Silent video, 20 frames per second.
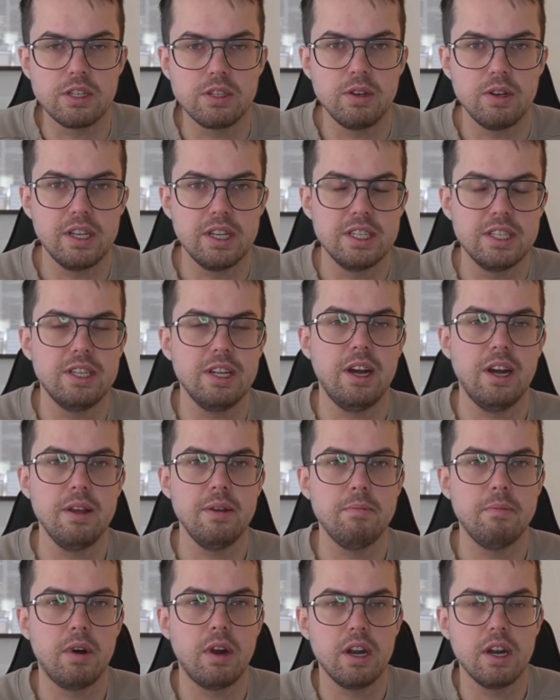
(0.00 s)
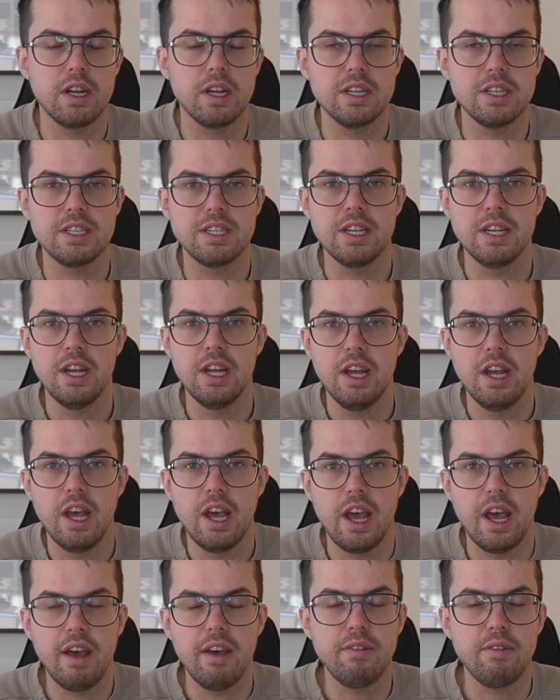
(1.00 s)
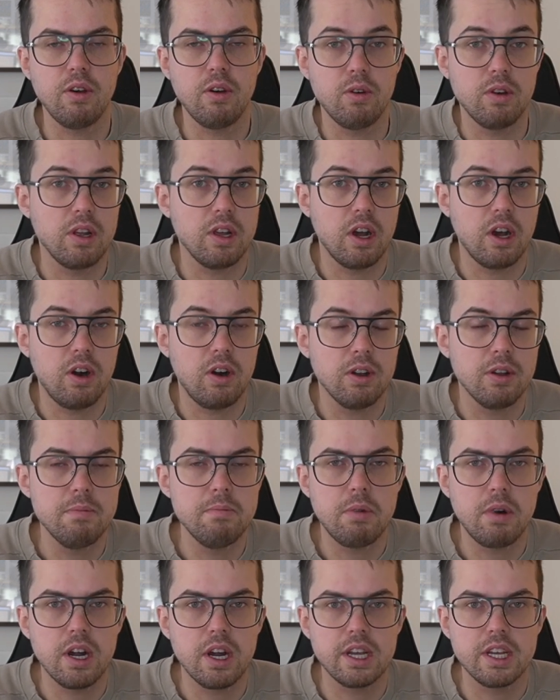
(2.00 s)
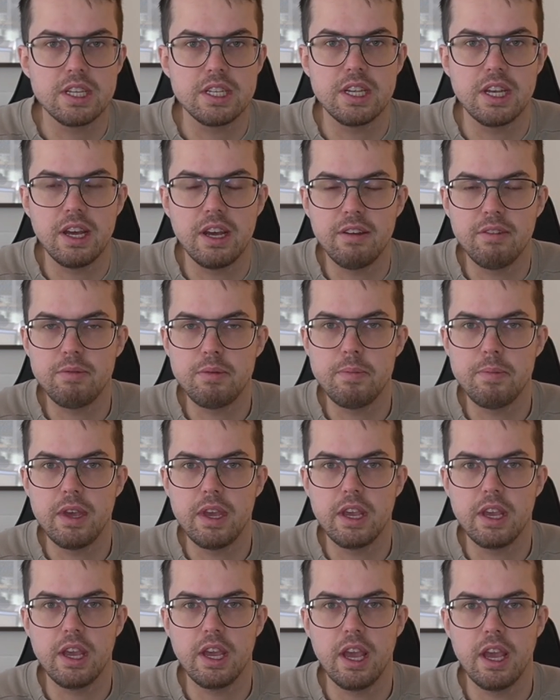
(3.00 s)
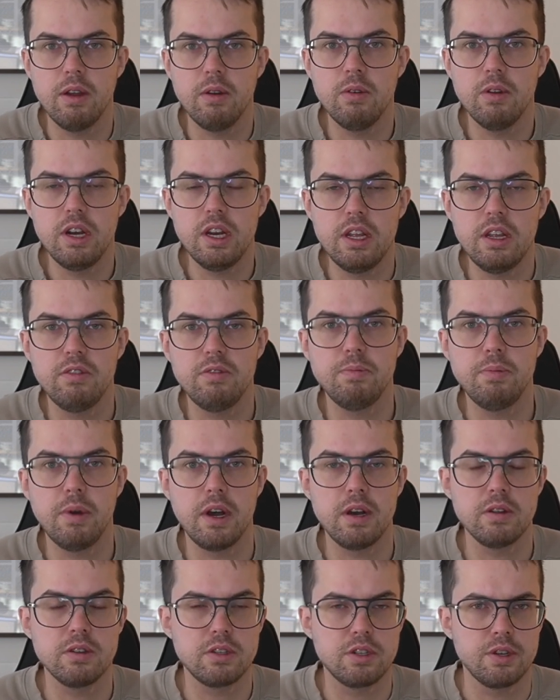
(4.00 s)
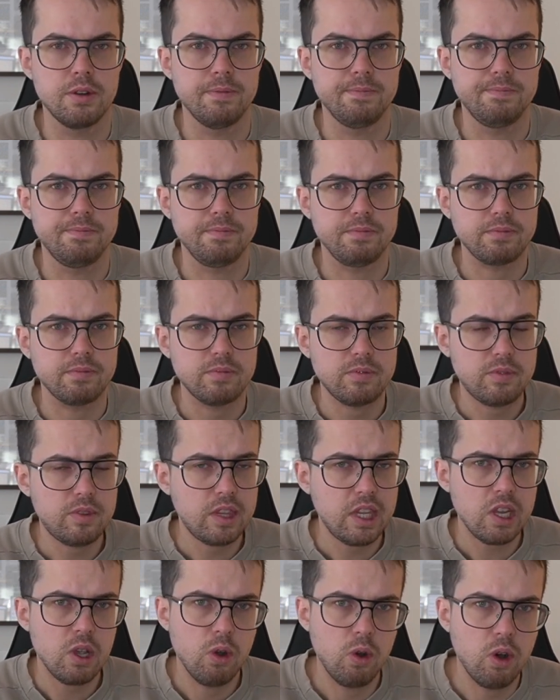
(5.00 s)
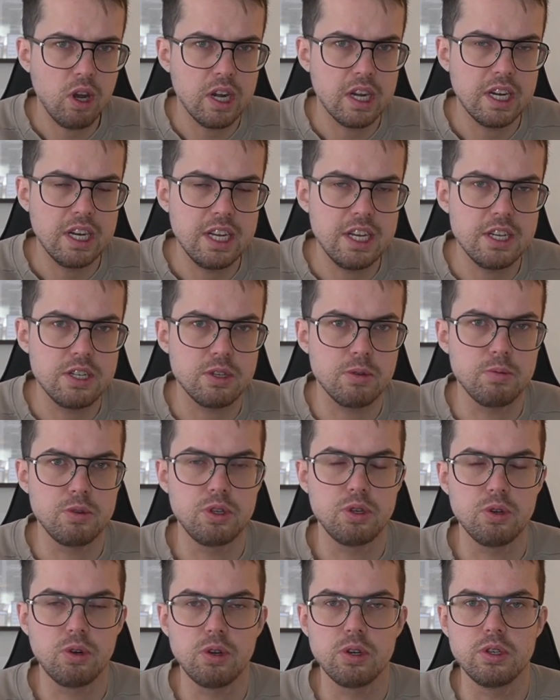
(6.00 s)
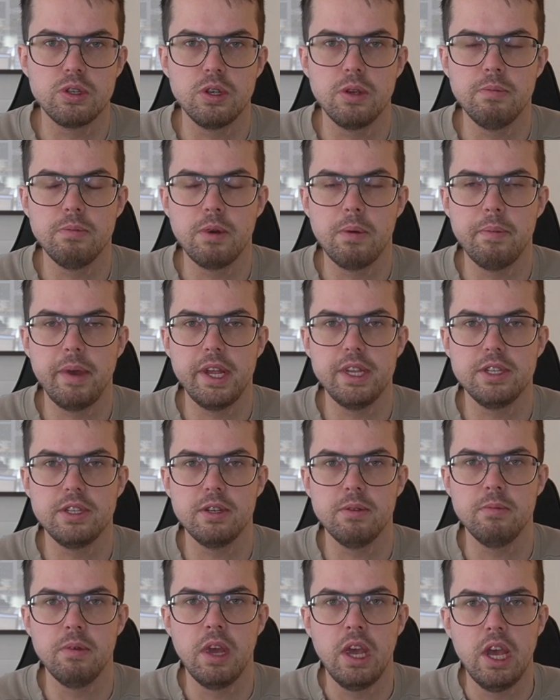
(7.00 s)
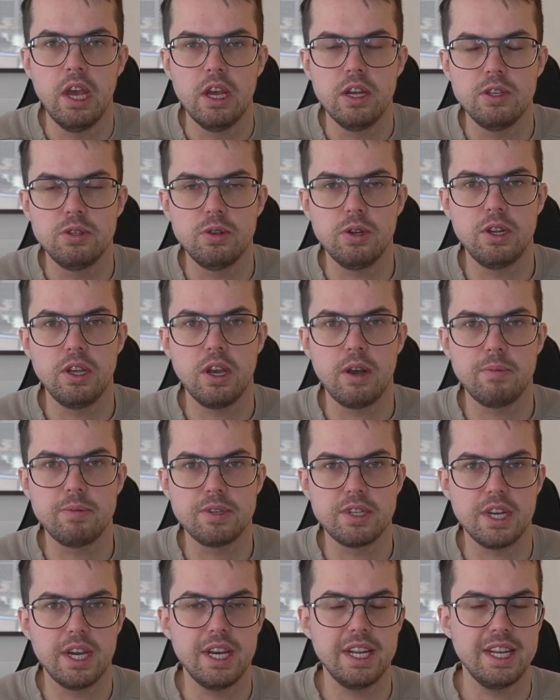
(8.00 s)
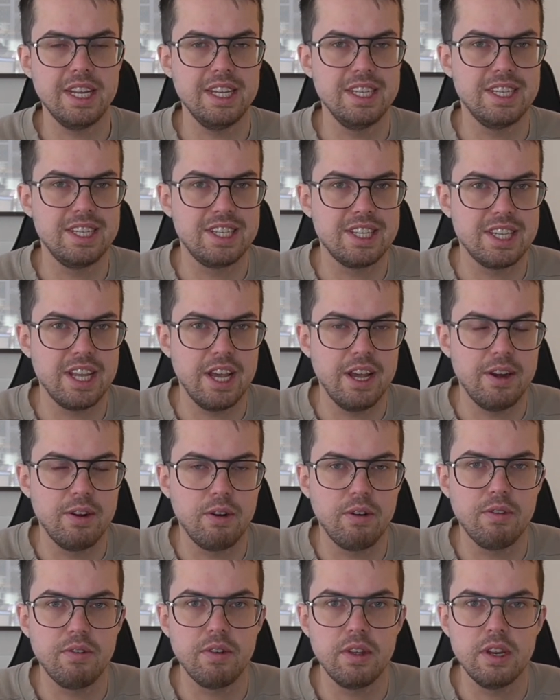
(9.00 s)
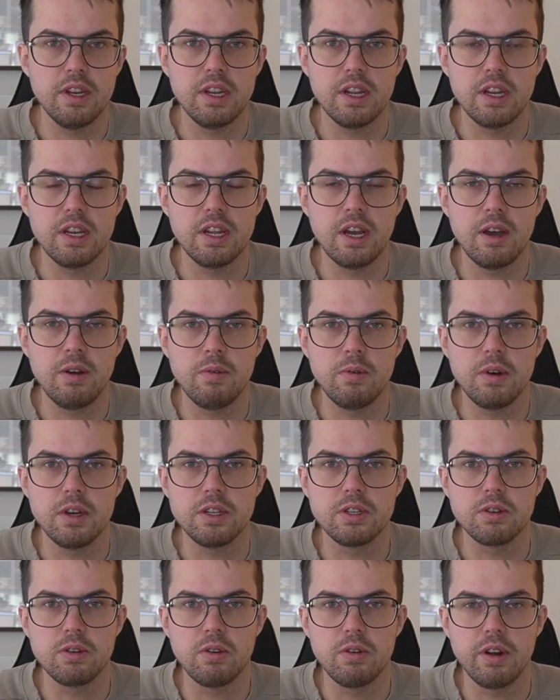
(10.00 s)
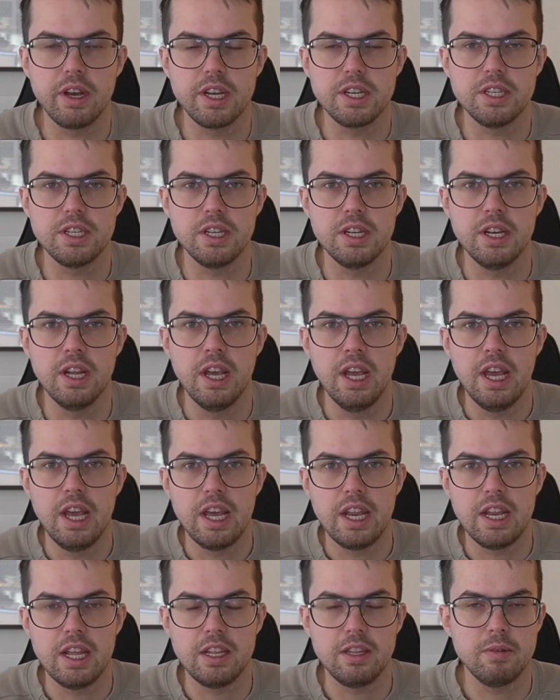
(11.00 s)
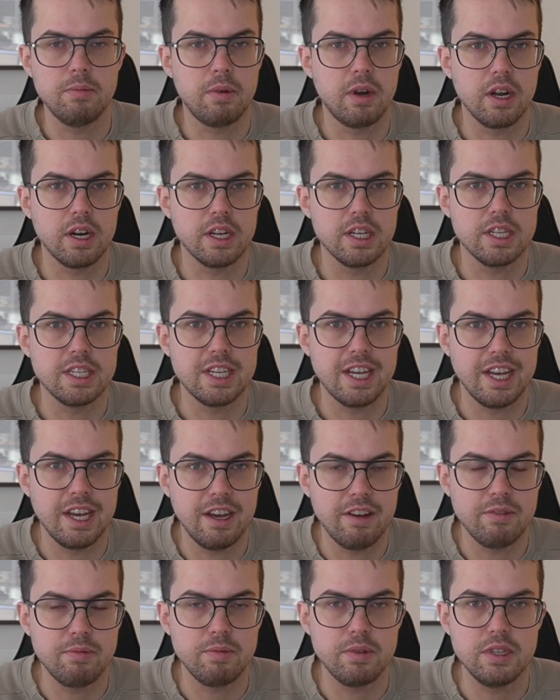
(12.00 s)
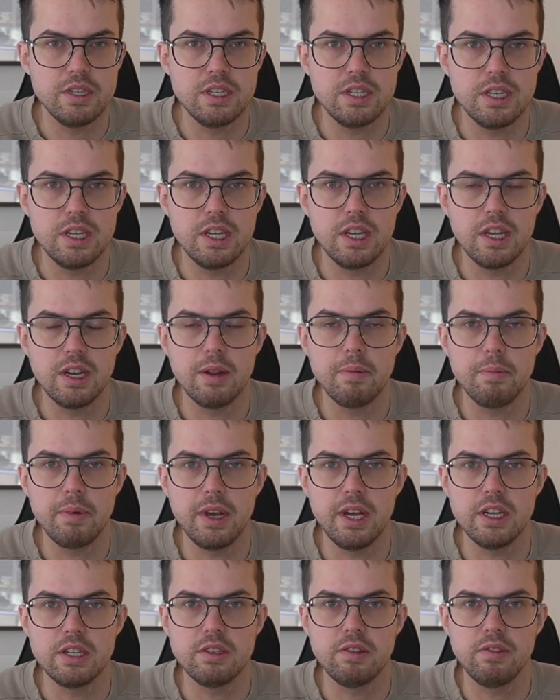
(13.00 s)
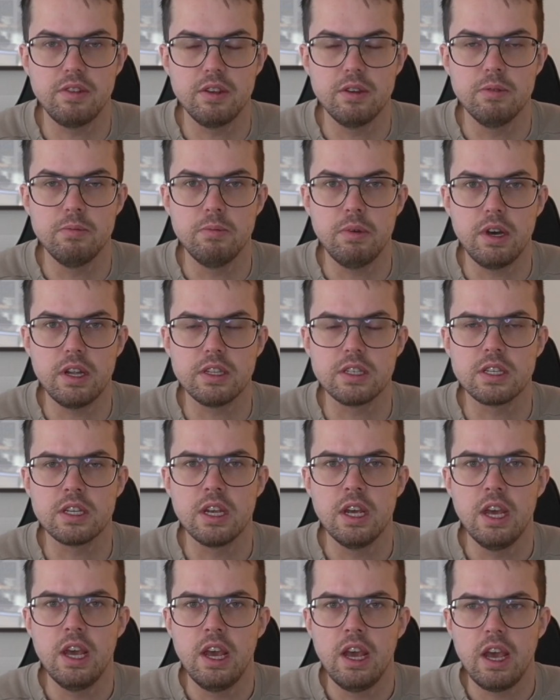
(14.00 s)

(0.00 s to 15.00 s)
So the entire markets have, all the markets have been making a relief bounce, or at least some short-term momentum to the upside instead of in the downwards correction that the markets have been seeing in the past few months.